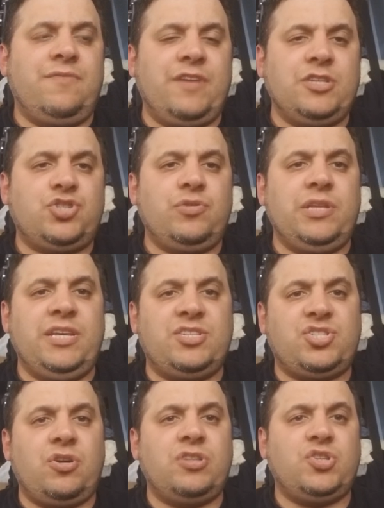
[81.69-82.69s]
eventually
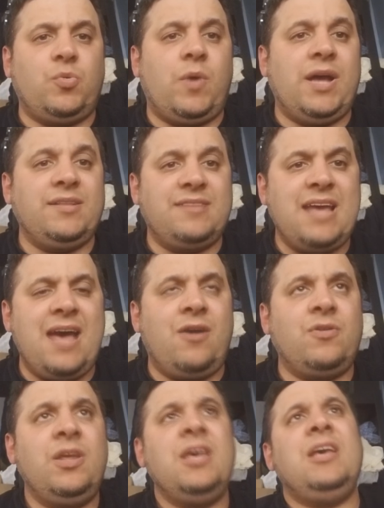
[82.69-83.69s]
start to wind
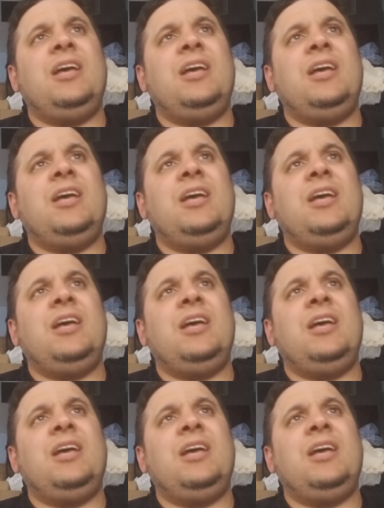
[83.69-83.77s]
down